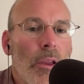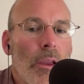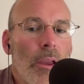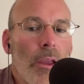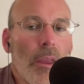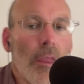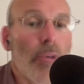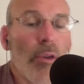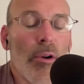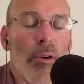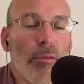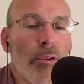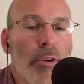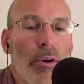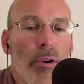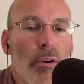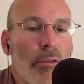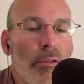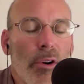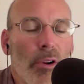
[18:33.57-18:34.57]
and over
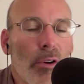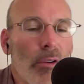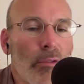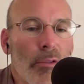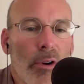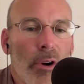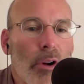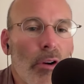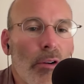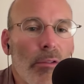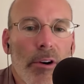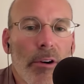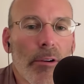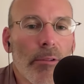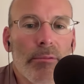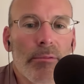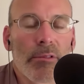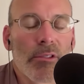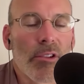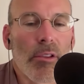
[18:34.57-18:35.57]
and over and over and over
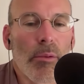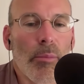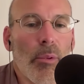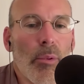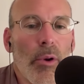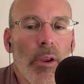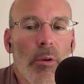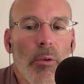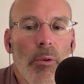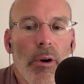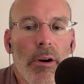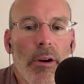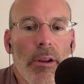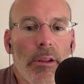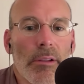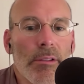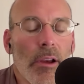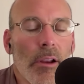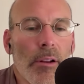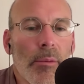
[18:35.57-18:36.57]
to the point where
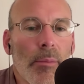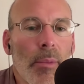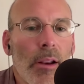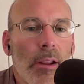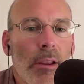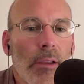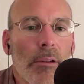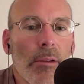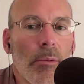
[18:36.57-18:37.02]
it's automatic.